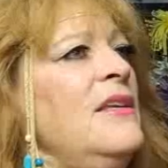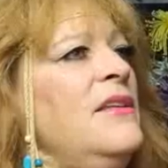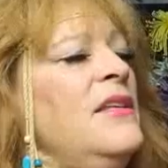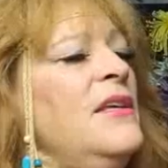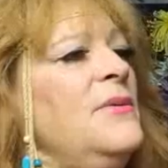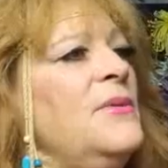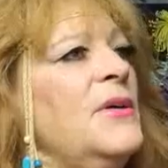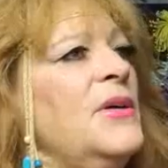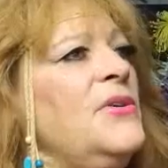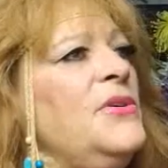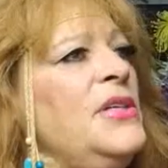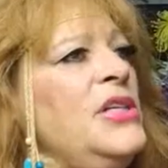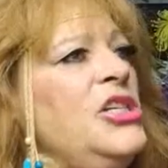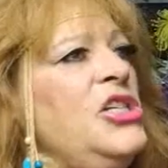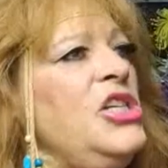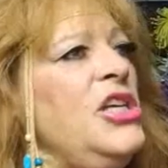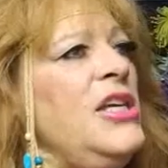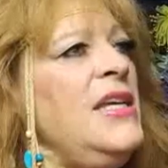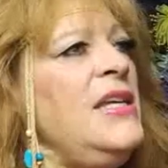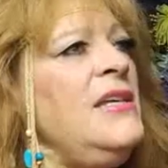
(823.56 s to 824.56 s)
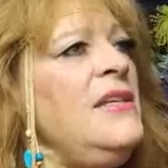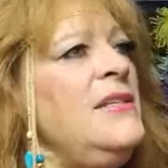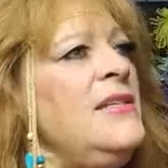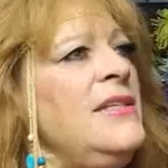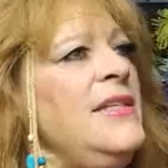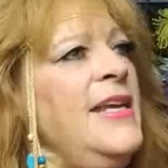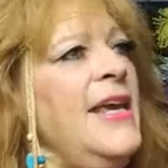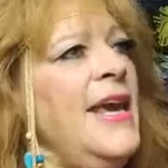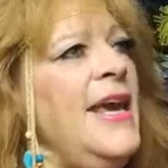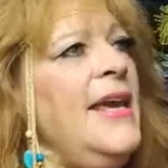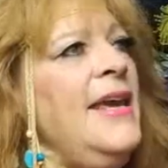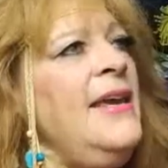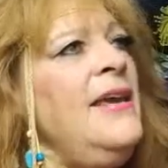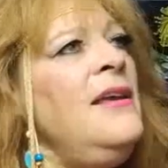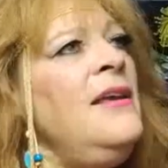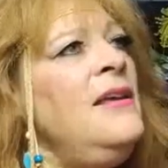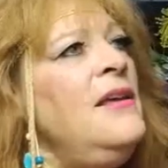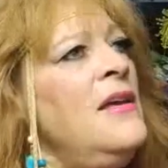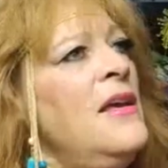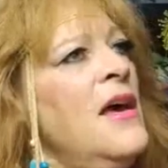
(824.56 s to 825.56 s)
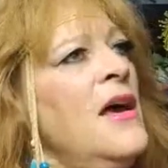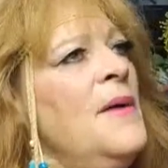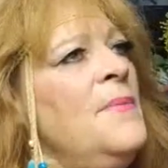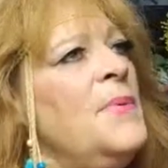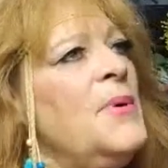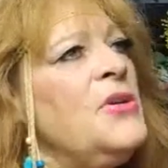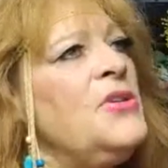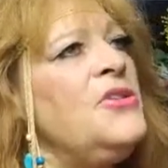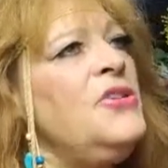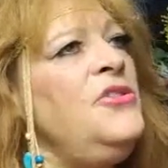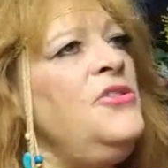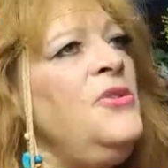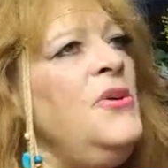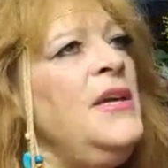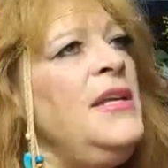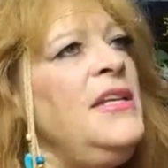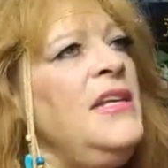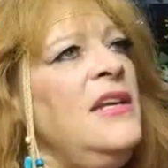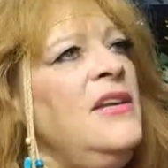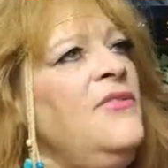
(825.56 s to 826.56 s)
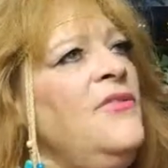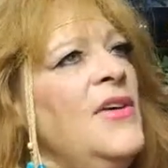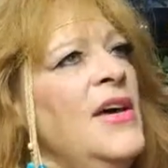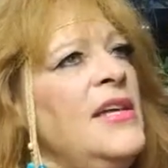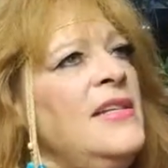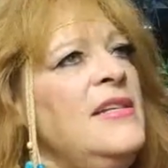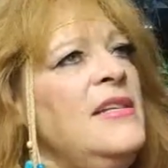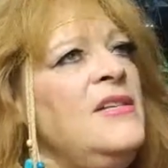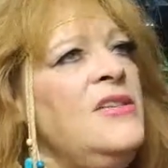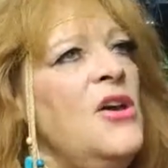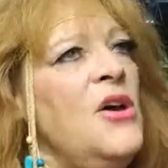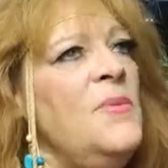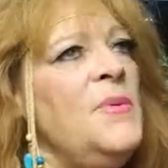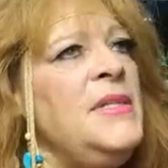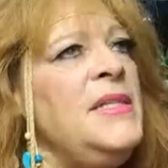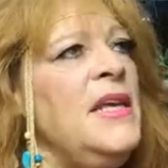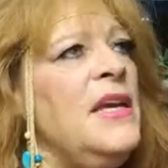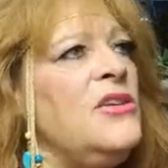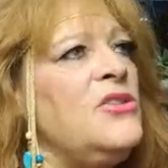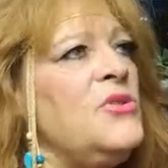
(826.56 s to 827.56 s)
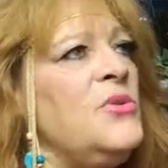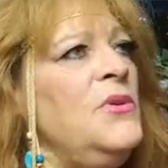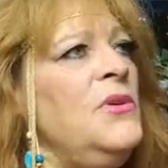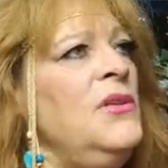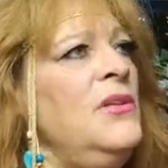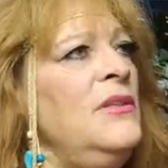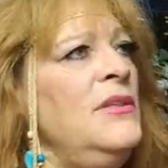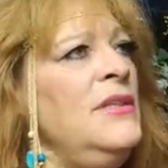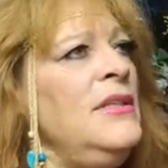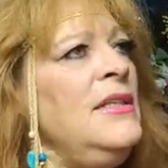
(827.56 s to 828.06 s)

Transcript: Then we're going to G's, gay, a person who identifies as homosexual.